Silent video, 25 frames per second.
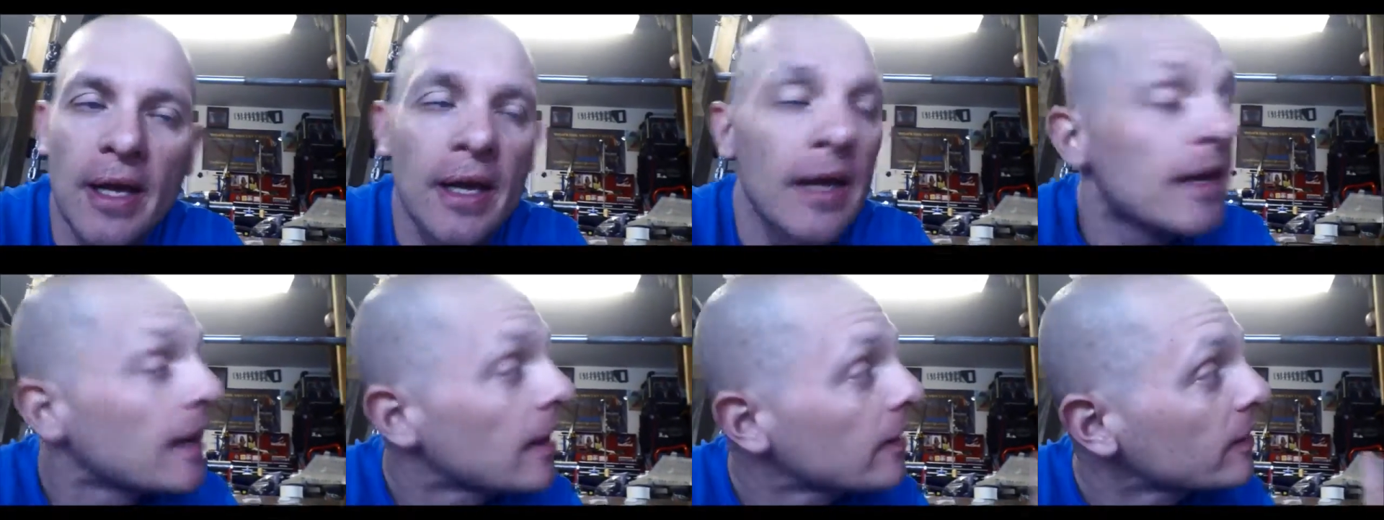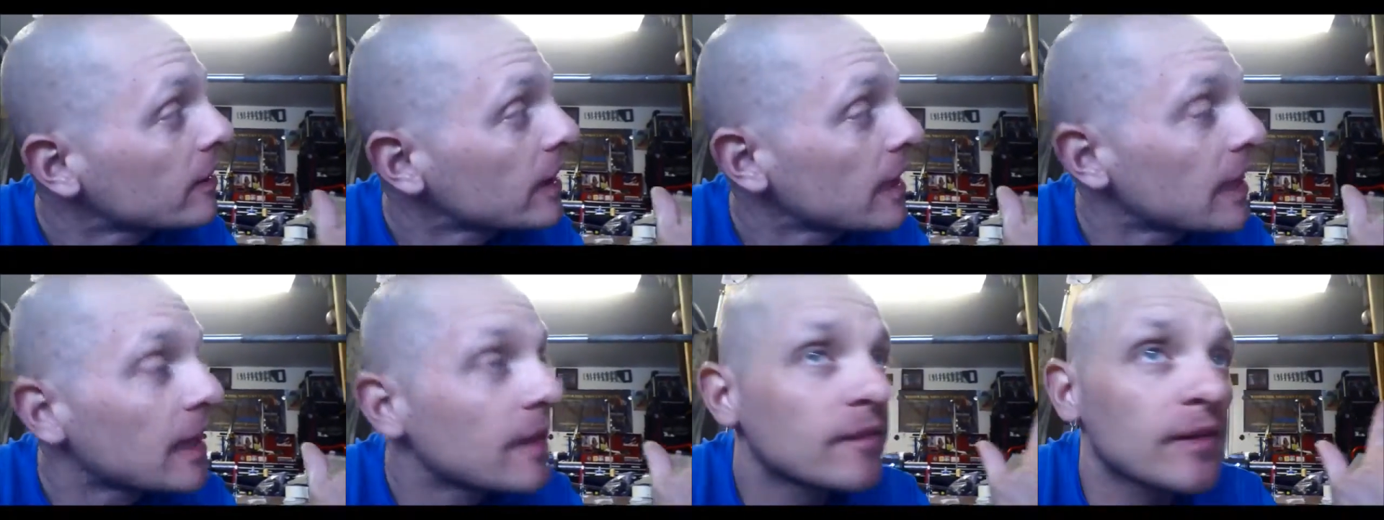Now that
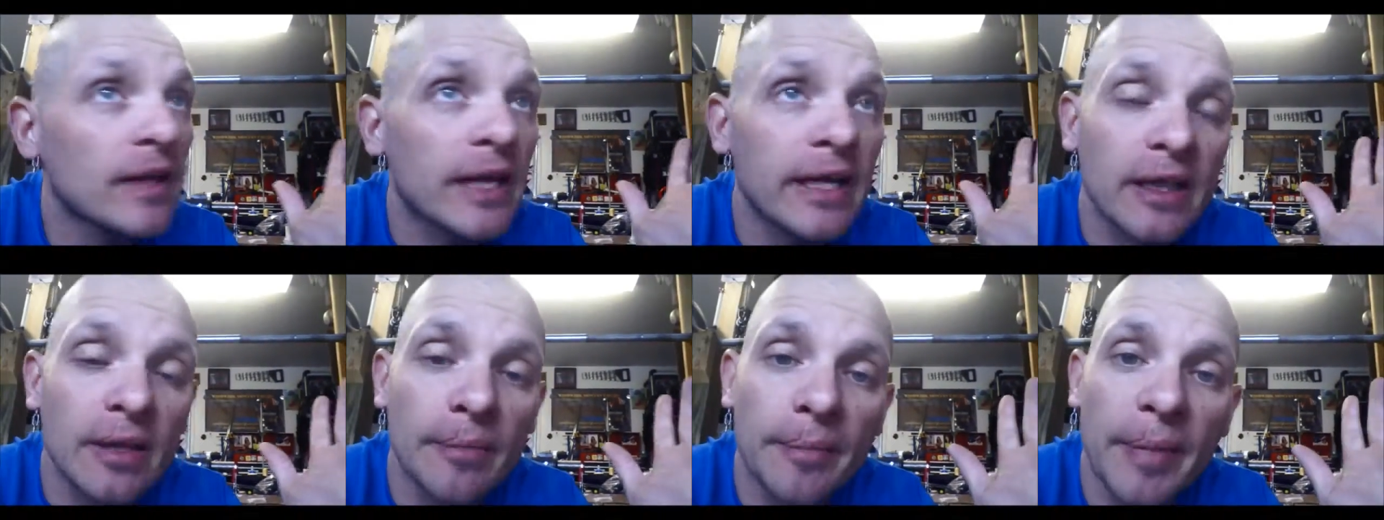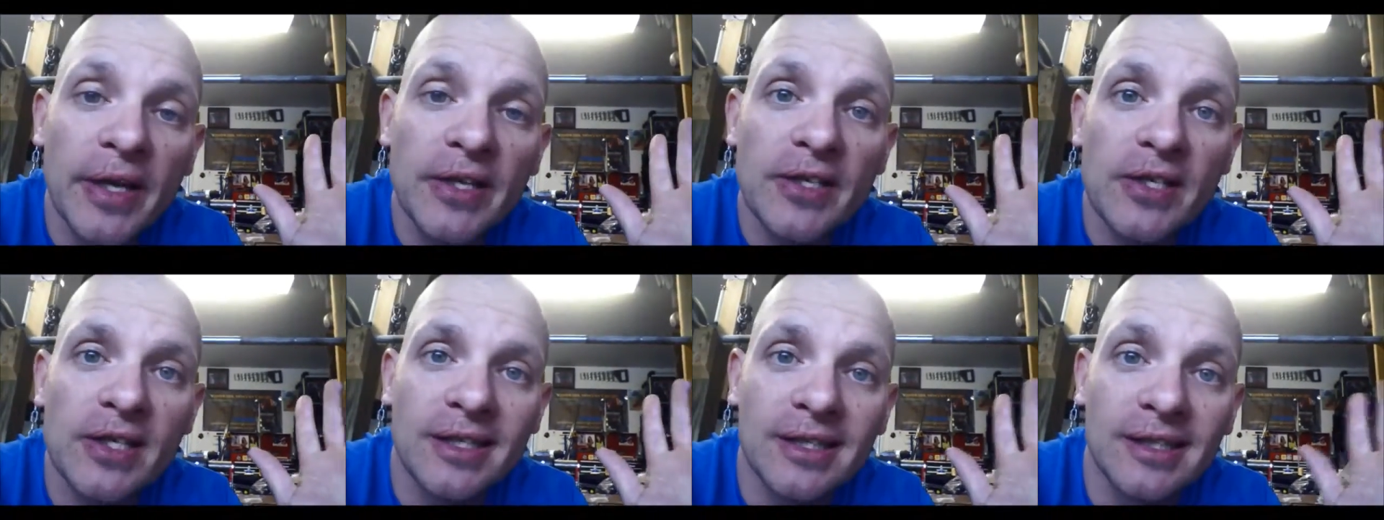I have like the
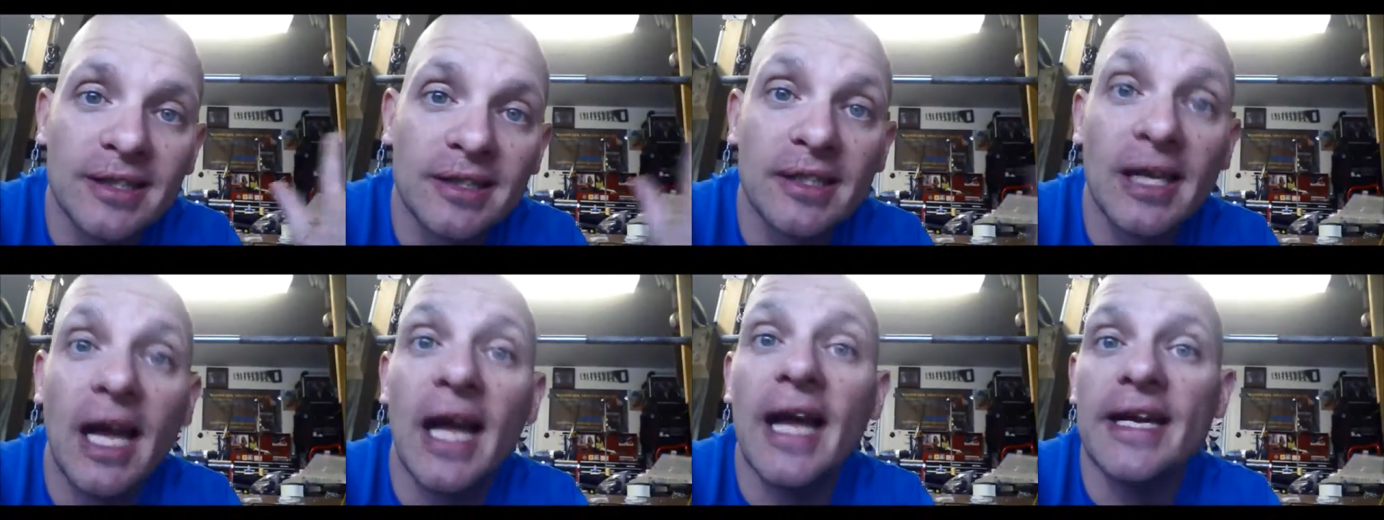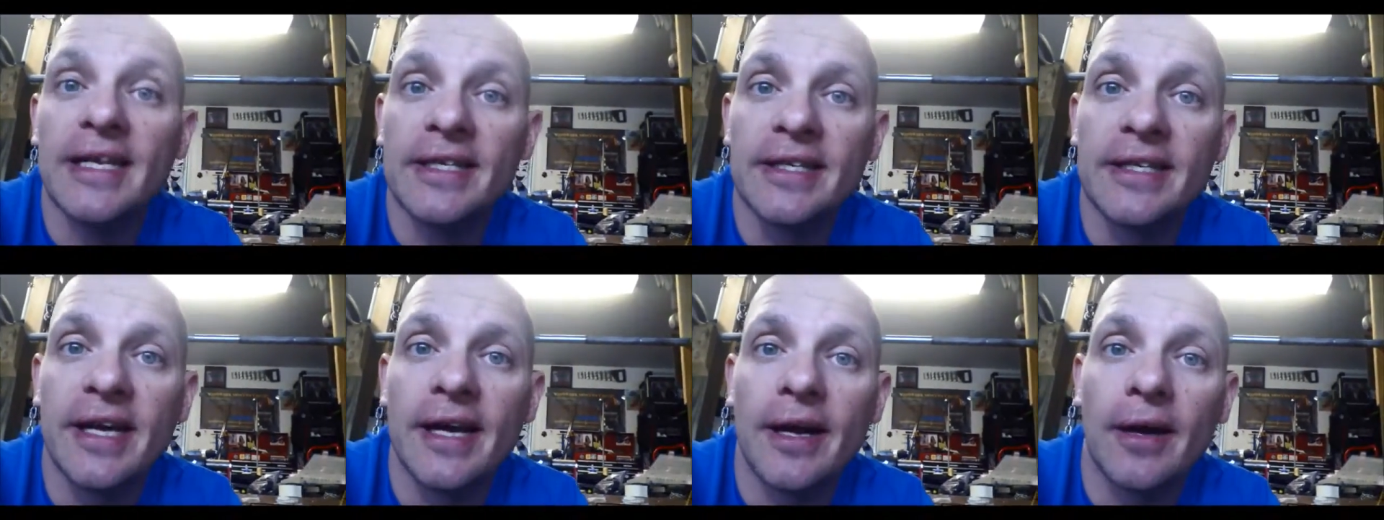basic
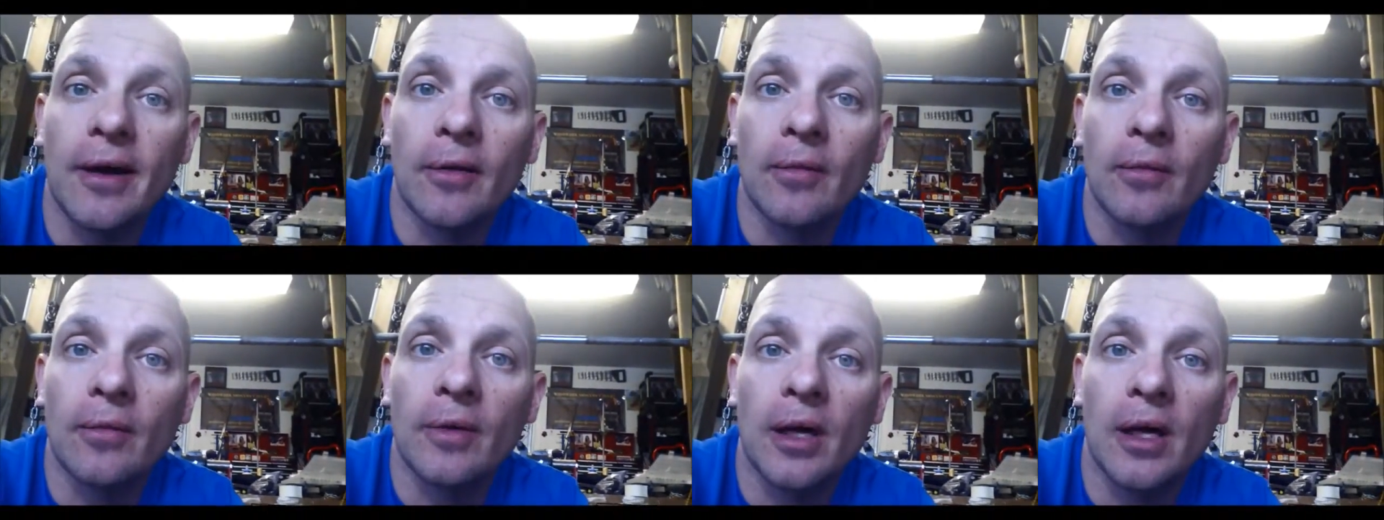design down,